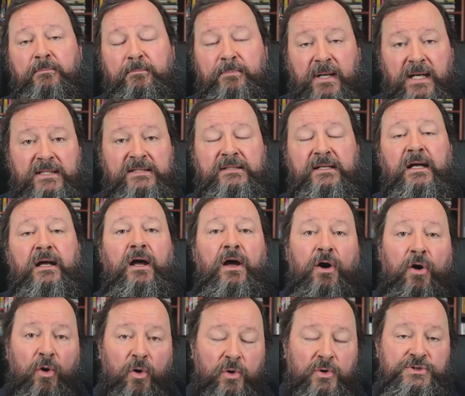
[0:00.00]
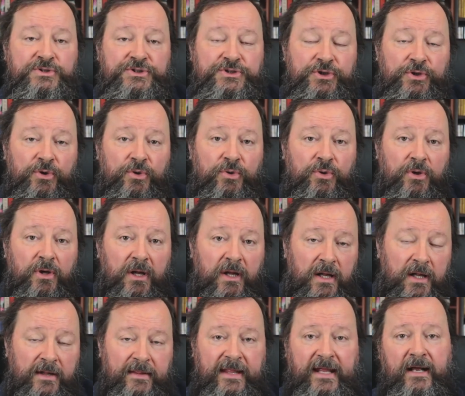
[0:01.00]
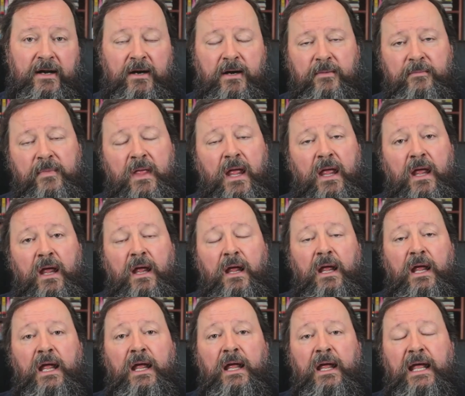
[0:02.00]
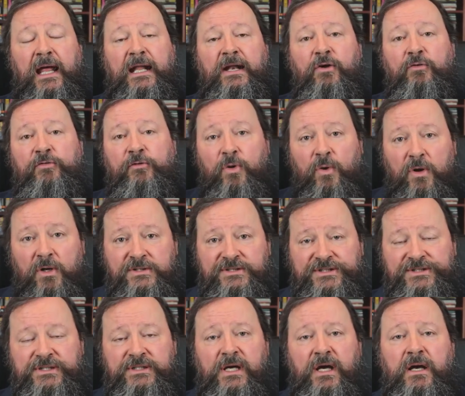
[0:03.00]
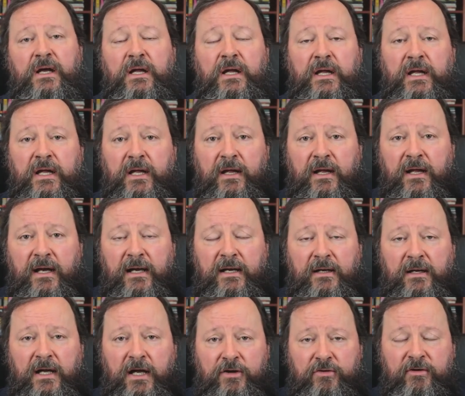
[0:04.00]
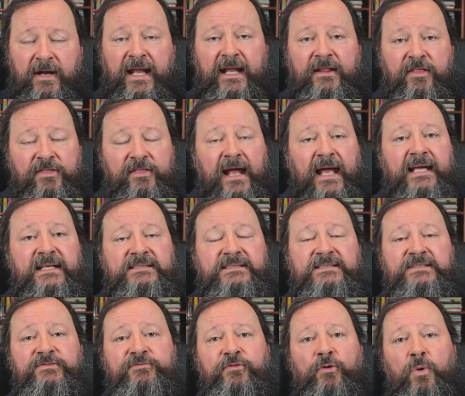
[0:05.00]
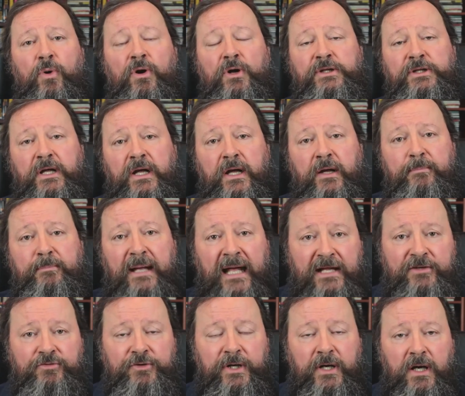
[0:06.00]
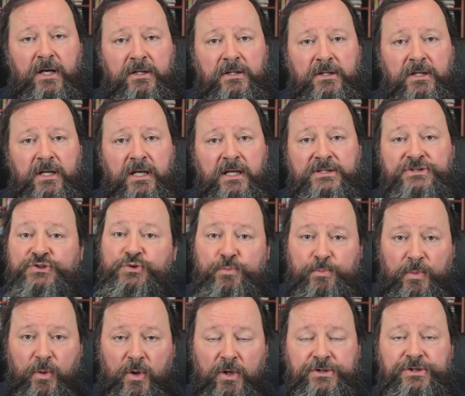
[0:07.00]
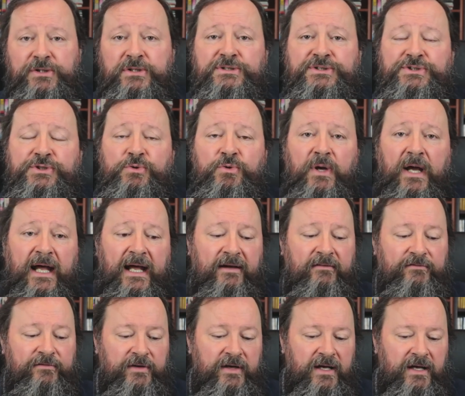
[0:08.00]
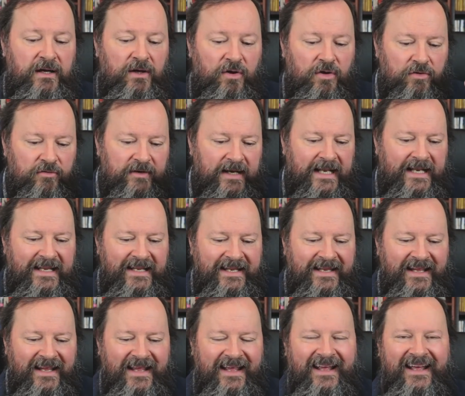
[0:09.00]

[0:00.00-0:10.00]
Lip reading: but also there. And of course, a great thanks for the Patreon supporters who have already